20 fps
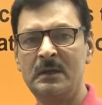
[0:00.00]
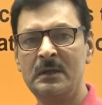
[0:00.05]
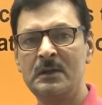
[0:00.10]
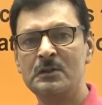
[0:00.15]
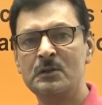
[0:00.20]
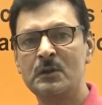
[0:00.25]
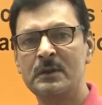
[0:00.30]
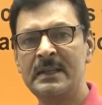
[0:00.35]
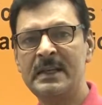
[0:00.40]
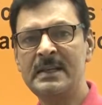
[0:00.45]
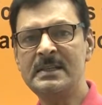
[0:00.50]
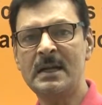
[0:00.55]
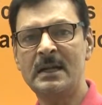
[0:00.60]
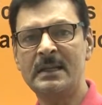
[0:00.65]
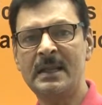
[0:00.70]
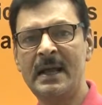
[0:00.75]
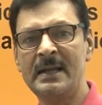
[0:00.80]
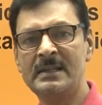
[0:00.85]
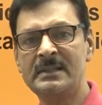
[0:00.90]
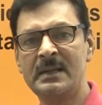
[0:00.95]
So these are
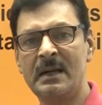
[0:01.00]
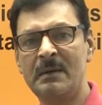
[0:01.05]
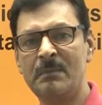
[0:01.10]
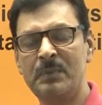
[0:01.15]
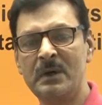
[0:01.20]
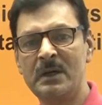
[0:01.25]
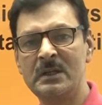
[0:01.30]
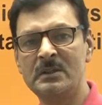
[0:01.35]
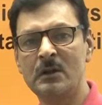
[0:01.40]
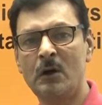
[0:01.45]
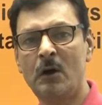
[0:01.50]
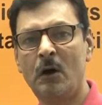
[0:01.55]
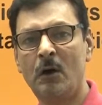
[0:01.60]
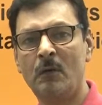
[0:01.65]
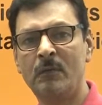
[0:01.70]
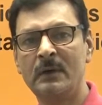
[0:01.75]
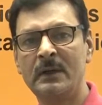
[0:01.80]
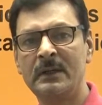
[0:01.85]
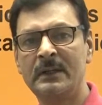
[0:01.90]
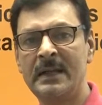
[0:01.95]
the examples
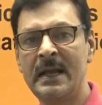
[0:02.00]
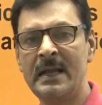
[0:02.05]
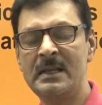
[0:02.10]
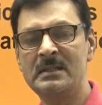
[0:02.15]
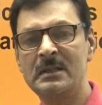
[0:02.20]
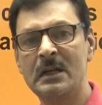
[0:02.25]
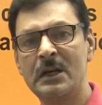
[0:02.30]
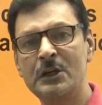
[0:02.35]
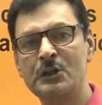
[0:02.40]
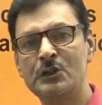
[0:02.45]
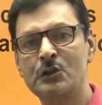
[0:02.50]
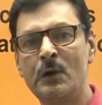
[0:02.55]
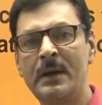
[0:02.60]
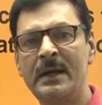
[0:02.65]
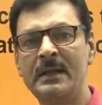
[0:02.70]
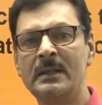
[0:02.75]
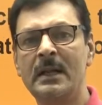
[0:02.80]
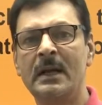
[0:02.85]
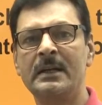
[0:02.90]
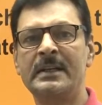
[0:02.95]
of tense
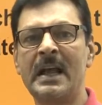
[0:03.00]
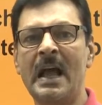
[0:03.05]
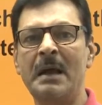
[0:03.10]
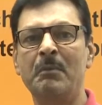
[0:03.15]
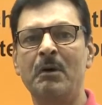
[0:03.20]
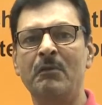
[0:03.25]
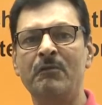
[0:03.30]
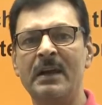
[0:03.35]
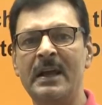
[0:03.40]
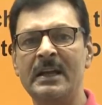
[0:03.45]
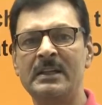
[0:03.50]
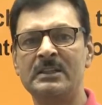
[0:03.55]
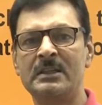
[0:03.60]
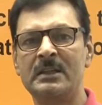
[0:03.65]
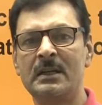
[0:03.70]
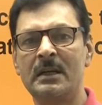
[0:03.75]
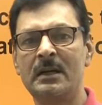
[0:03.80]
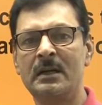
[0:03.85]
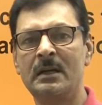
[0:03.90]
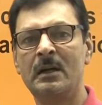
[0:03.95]
showing the time of
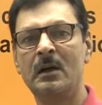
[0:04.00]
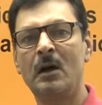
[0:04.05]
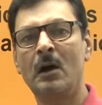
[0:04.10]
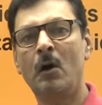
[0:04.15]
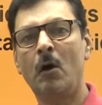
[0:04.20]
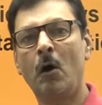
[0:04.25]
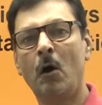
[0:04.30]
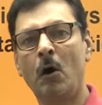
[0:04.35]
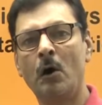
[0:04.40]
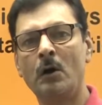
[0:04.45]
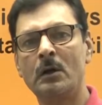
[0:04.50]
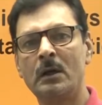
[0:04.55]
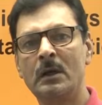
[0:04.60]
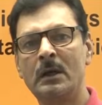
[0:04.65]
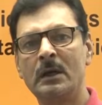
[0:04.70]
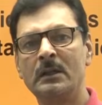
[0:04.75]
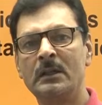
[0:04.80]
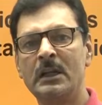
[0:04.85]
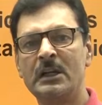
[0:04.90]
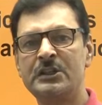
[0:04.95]
action or
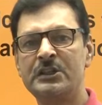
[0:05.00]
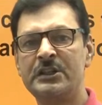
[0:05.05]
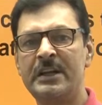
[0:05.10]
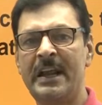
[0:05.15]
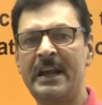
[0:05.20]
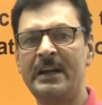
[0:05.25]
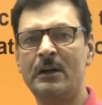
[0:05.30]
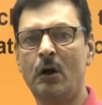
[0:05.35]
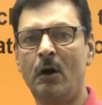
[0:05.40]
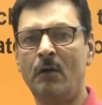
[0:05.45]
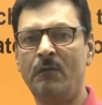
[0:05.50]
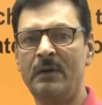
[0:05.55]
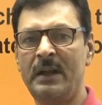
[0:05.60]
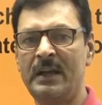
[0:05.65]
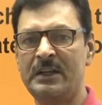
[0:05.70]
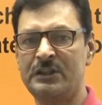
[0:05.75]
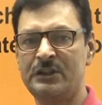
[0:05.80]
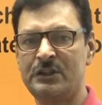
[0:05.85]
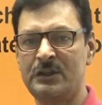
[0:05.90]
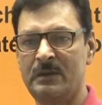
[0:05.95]
the state of
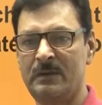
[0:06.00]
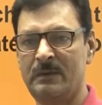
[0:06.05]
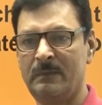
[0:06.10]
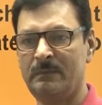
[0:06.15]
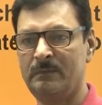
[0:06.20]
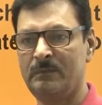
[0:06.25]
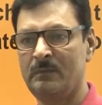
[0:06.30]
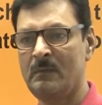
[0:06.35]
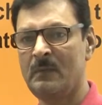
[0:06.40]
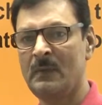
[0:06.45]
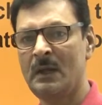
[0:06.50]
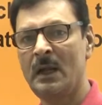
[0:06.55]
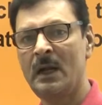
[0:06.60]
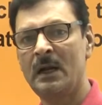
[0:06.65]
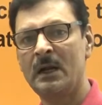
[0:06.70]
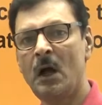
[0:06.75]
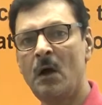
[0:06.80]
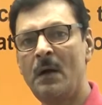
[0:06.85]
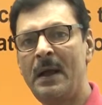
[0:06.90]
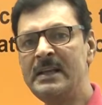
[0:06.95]
action.
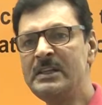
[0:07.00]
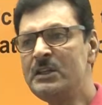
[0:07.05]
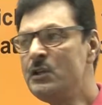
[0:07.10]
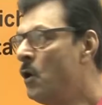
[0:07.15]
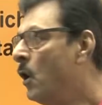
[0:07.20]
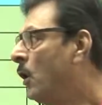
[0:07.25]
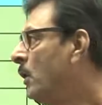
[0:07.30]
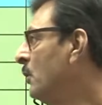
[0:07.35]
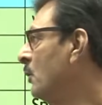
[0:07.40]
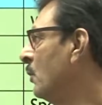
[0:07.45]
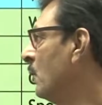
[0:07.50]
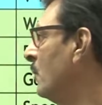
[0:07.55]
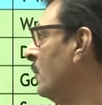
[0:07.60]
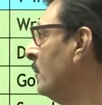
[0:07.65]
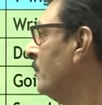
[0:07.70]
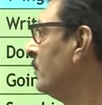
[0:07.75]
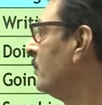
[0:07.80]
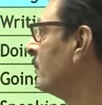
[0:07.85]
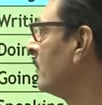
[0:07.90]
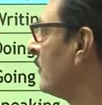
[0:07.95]
Now as you all know,
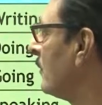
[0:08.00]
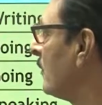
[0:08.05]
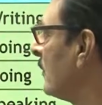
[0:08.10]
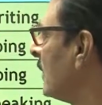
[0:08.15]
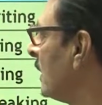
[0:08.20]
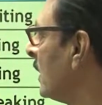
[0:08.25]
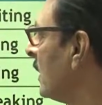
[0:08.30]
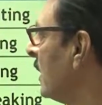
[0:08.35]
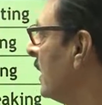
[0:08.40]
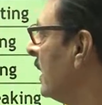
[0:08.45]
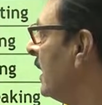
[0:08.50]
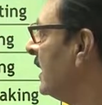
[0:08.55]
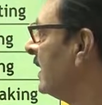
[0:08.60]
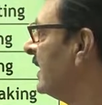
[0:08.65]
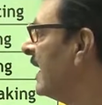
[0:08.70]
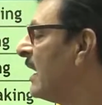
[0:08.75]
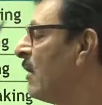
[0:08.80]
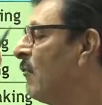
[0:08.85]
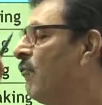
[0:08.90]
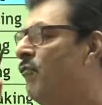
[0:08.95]

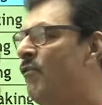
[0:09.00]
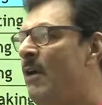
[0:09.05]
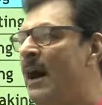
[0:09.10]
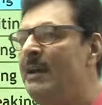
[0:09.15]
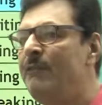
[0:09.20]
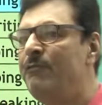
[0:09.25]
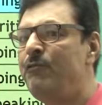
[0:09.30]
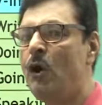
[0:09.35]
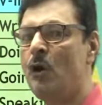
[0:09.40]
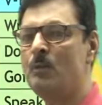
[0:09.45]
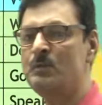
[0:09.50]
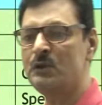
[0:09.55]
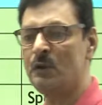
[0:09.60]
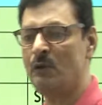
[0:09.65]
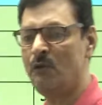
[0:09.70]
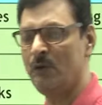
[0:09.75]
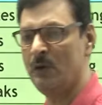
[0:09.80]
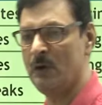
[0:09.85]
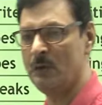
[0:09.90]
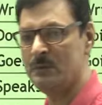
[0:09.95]
there are 5 forms
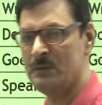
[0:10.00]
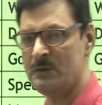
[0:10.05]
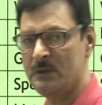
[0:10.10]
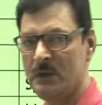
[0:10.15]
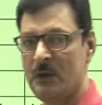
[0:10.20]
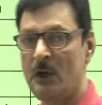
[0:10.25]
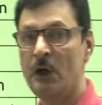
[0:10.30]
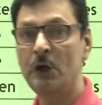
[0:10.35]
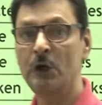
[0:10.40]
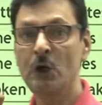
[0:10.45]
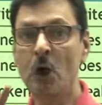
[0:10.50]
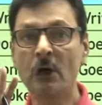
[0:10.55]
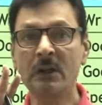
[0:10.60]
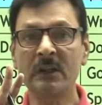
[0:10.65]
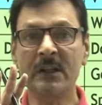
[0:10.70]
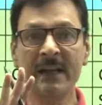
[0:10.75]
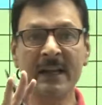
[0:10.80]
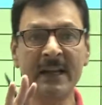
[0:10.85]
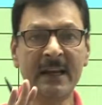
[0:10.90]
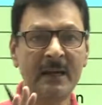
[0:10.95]
of verbs, not
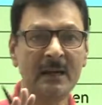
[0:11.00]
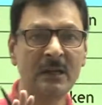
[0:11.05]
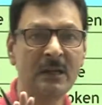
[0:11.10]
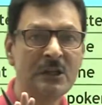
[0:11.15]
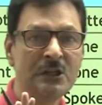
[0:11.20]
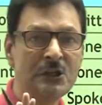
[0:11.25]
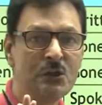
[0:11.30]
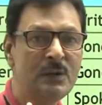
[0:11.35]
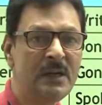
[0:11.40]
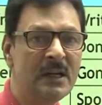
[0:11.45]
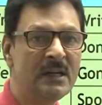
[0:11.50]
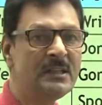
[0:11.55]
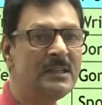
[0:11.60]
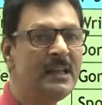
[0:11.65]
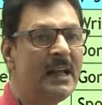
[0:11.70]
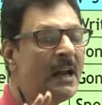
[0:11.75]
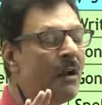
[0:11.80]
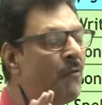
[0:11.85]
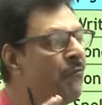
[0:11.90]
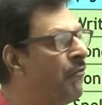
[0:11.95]
3. Students,
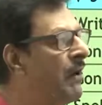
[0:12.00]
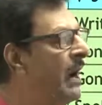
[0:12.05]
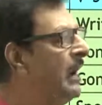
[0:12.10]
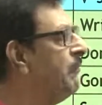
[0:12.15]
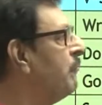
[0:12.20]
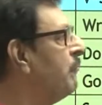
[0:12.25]
there are 5